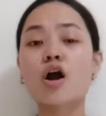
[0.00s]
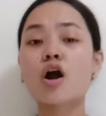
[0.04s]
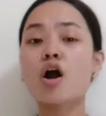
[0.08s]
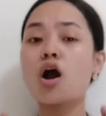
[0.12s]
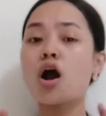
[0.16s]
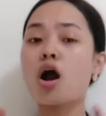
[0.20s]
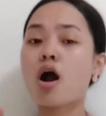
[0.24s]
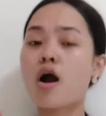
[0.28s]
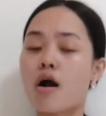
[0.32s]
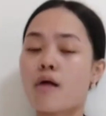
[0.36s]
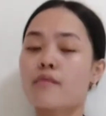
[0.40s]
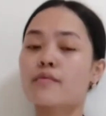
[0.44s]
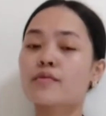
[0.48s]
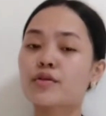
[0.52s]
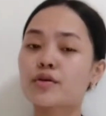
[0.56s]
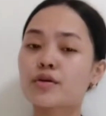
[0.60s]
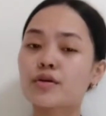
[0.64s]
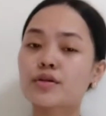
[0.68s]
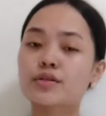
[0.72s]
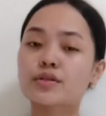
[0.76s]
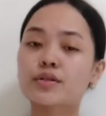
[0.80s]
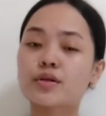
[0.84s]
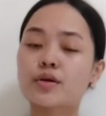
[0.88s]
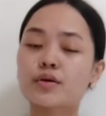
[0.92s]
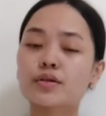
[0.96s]
which would
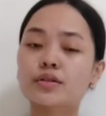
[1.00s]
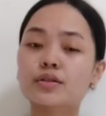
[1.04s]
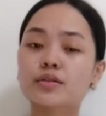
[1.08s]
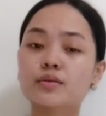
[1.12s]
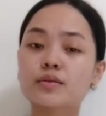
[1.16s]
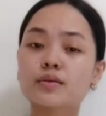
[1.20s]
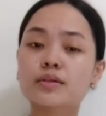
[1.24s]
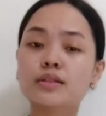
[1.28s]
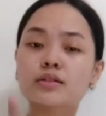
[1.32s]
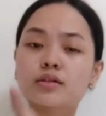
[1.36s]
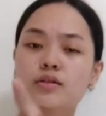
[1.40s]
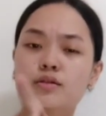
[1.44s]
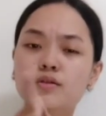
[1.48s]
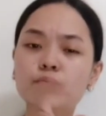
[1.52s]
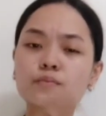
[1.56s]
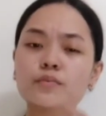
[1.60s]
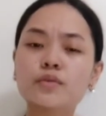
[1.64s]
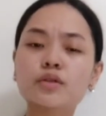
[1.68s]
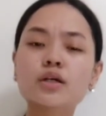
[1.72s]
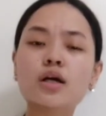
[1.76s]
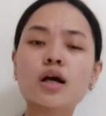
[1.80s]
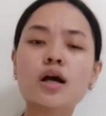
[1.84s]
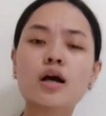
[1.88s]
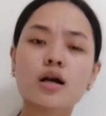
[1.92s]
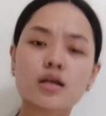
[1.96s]
not resume
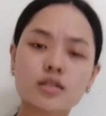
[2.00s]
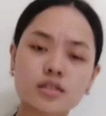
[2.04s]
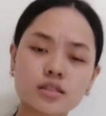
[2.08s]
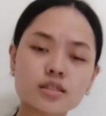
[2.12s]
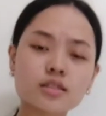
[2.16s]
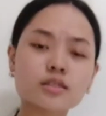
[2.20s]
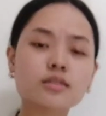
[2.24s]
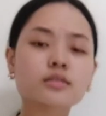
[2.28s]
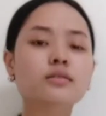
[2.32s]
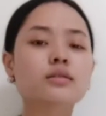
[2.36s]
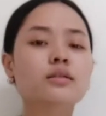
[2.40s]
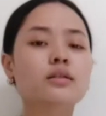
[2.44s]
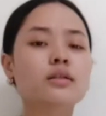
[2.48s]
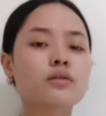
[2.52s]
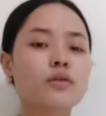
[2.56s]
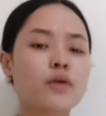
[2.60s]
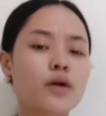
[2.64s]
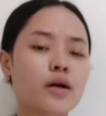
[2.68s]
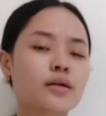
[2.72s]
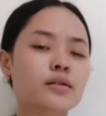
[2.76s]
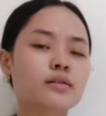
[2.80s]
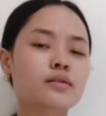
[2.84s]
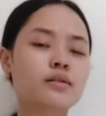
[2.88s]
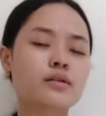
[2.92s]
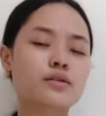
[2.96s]
until
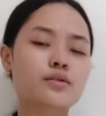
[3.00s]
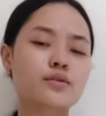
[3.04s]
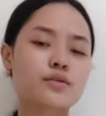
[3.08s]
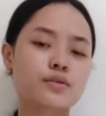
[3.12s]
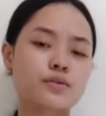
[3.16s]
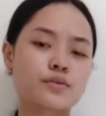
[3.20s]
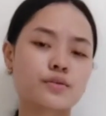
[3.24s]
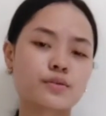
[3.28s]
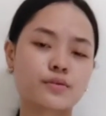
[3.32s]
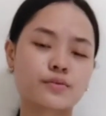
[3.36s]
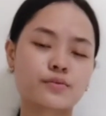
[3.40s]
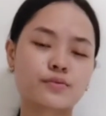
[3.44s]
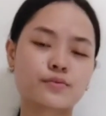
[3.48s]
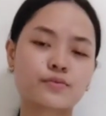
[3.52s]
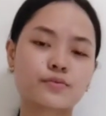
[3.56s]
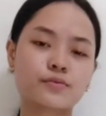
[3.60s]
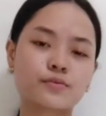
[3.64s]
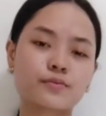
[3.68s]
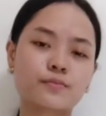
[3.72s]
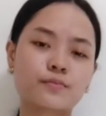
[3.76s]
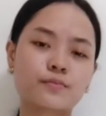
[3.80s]
1272.